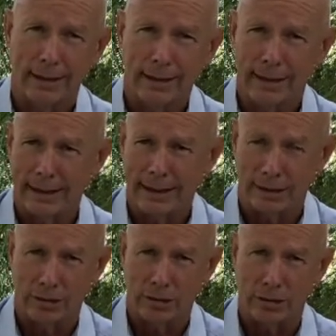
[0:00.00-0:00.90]
any
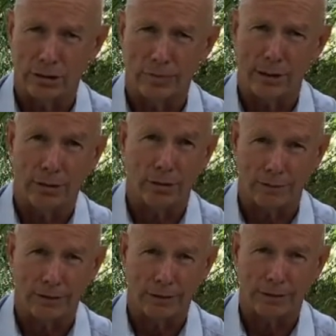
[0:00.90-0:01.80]
concerns about
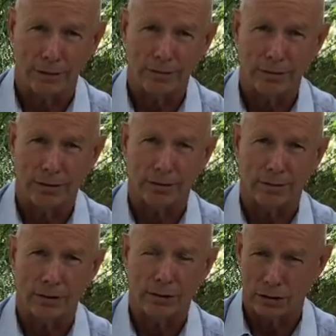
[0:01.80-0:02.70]
conflict of interest. I
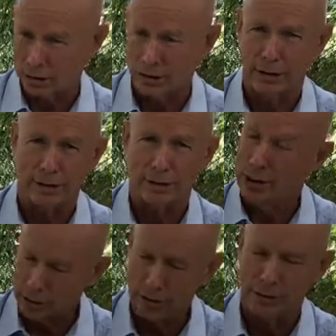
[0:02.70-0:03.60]
was just
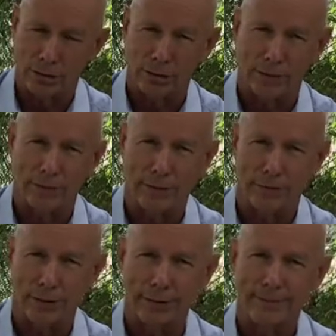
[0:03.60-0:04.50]
outside the
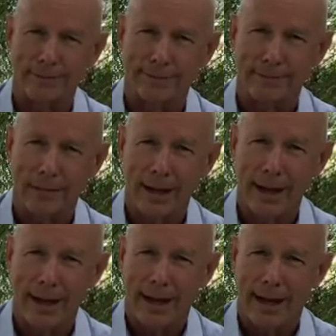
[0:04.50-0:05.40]
footprint,
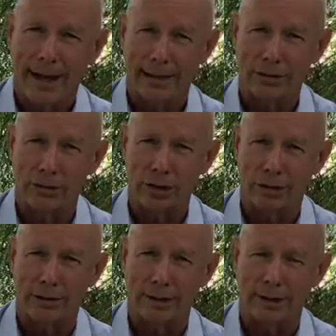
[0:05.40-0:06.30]
and
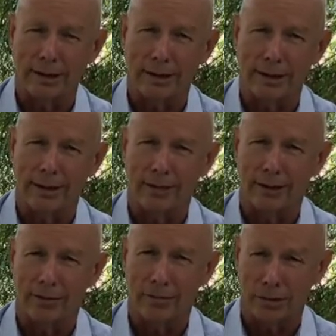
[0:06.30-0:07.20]
certainly
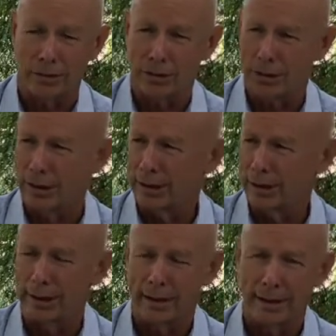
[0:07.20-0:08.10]
I watched
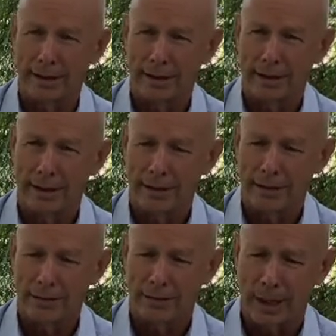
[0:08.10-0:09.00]
the
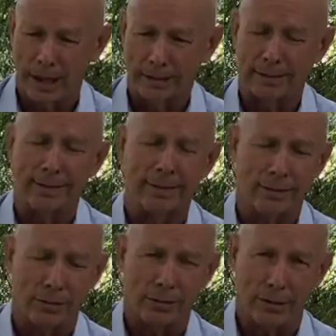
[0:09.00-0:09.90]
debate, and I
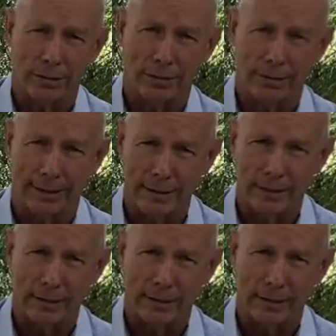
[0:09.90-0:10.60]
tried to enter the